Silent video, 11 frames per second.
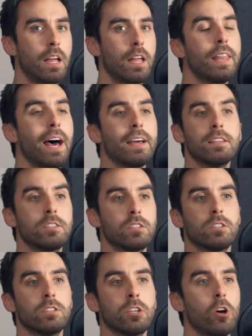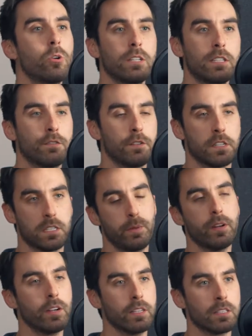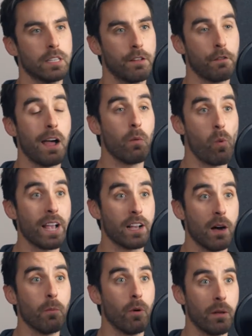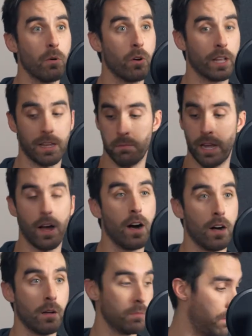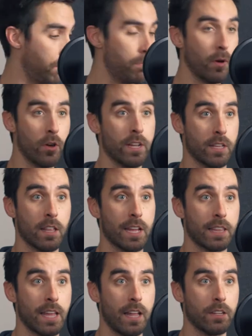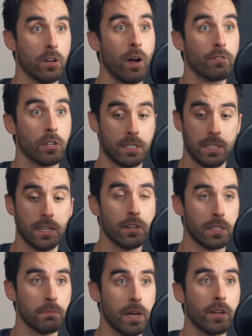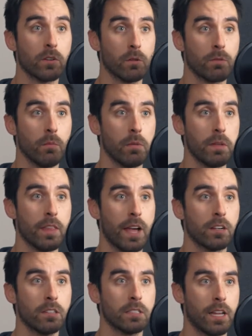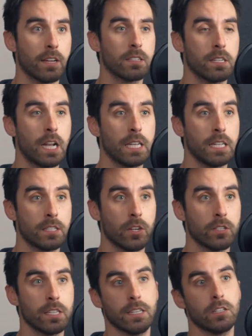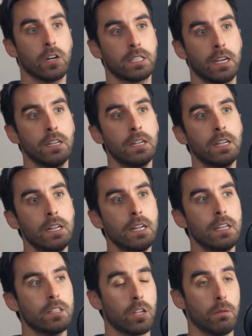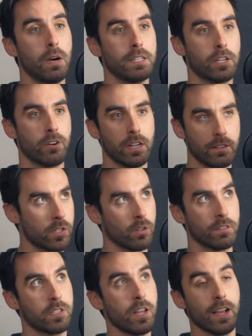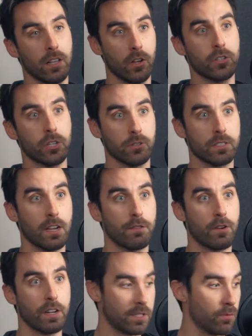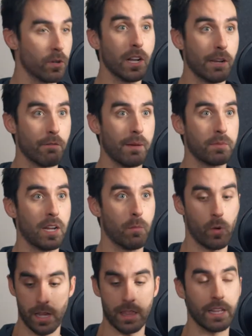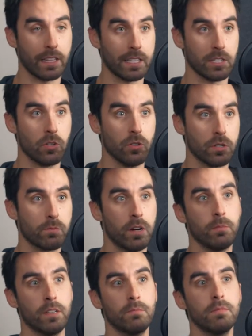That is just a totally different experience than if I wake up one morning and my arms are burning like that. You know, I've got a serious medical problem in that context and I need to go see a doctor. So my degree of sort of psychological suffering is really ramped up when I think there's a huge problem.